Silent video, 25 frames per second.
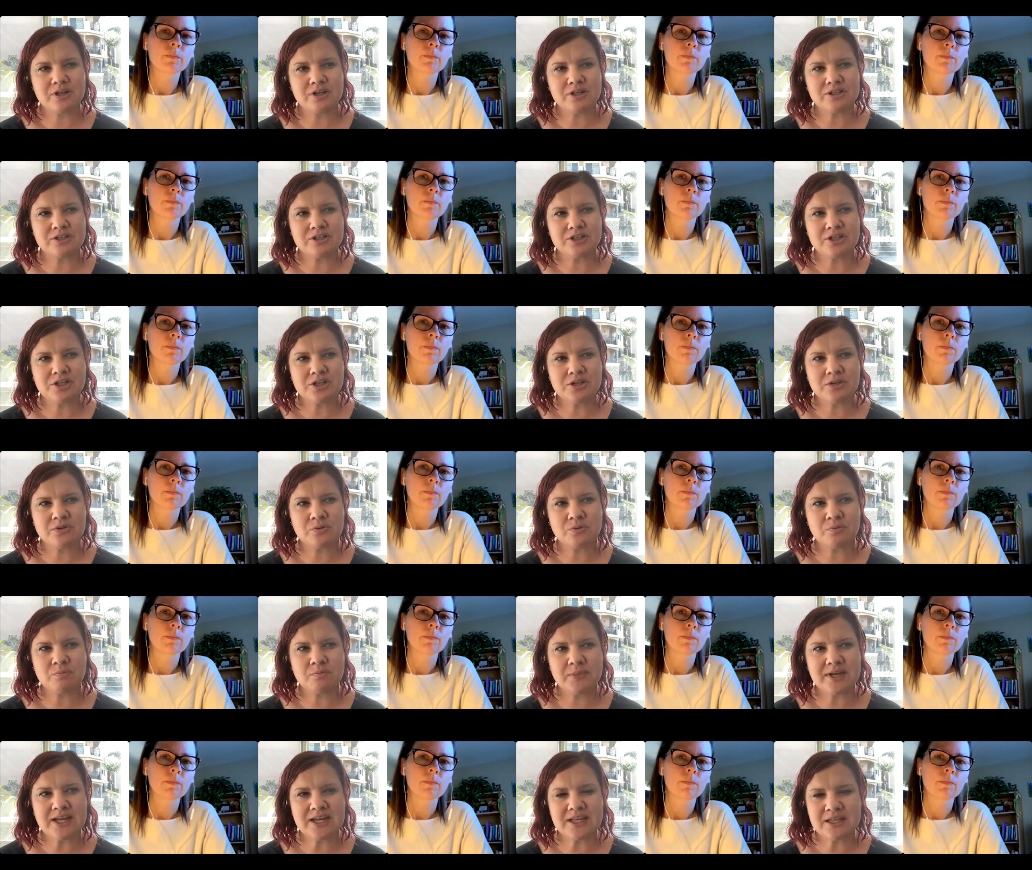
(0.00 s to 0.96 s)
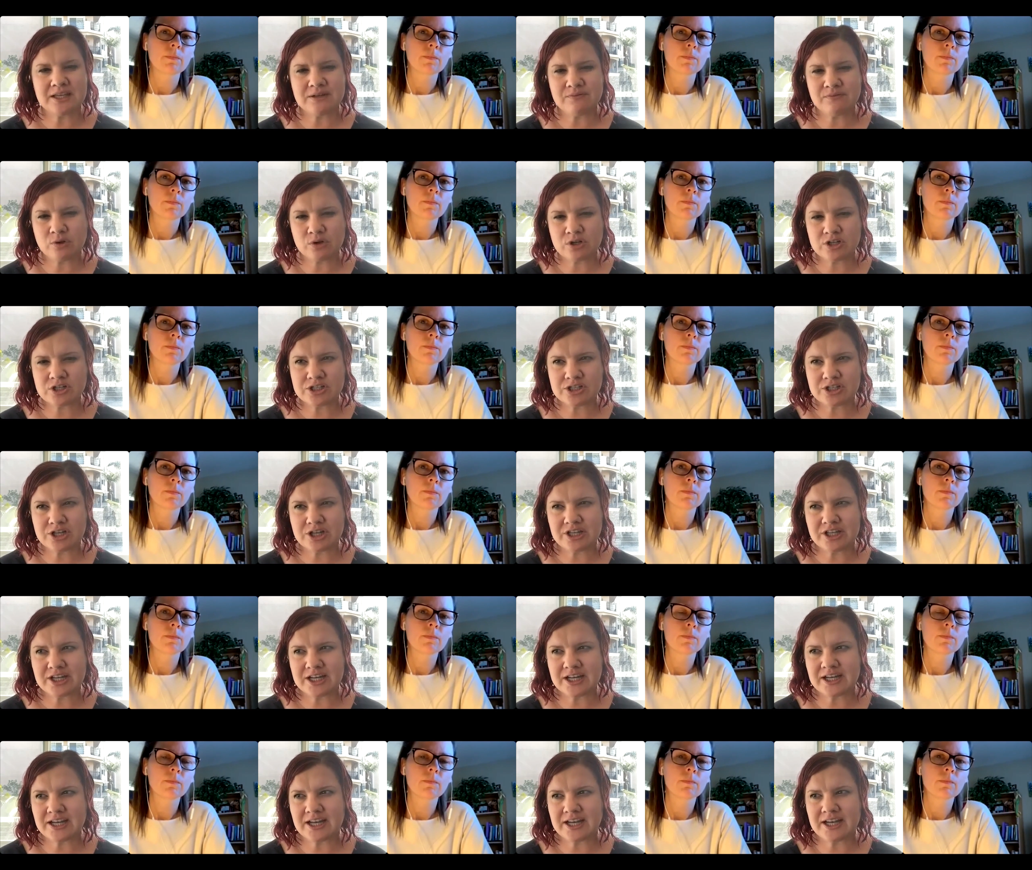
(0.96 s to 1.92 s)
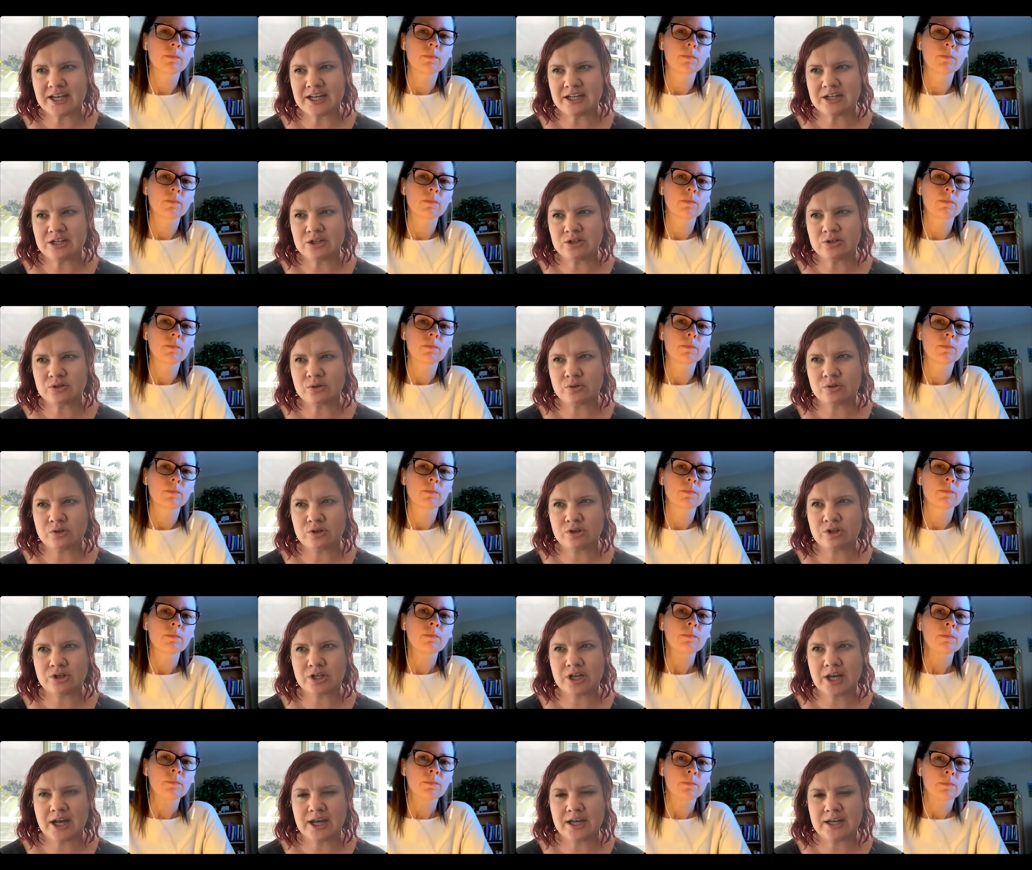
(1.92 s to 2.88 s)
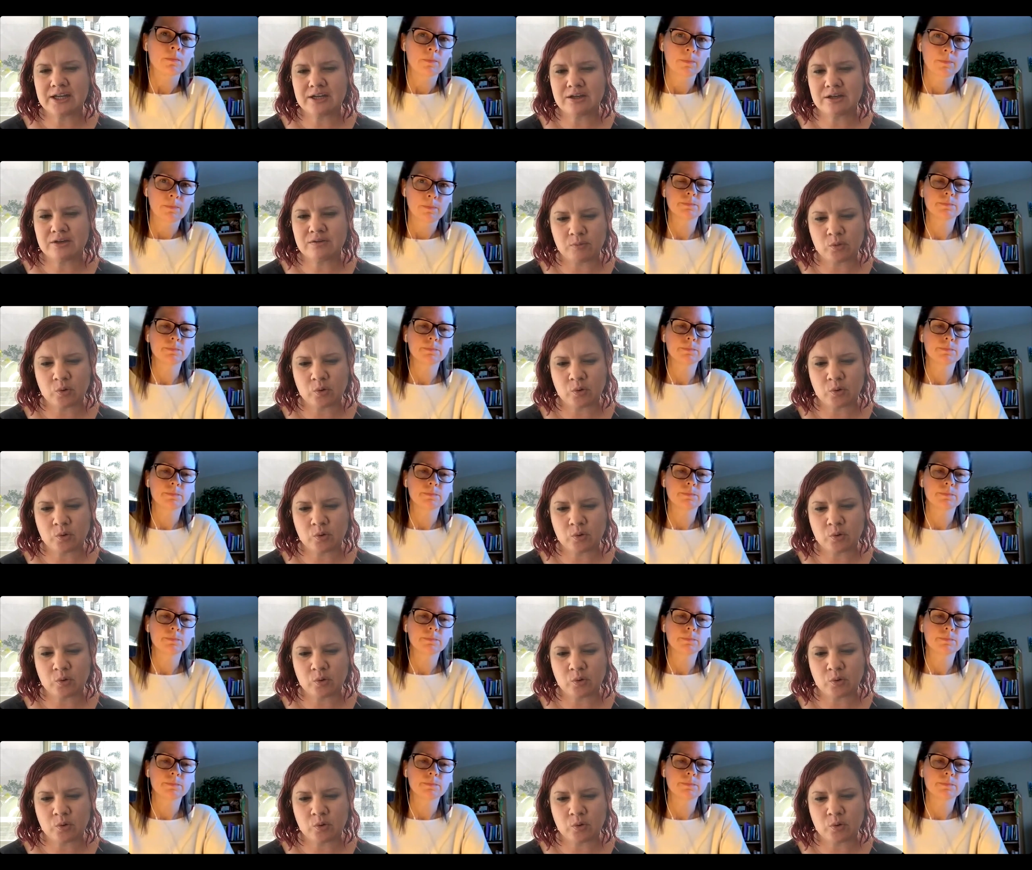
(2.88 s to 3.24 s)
Speaker 1: do you mainly focus on like anecdotal kind of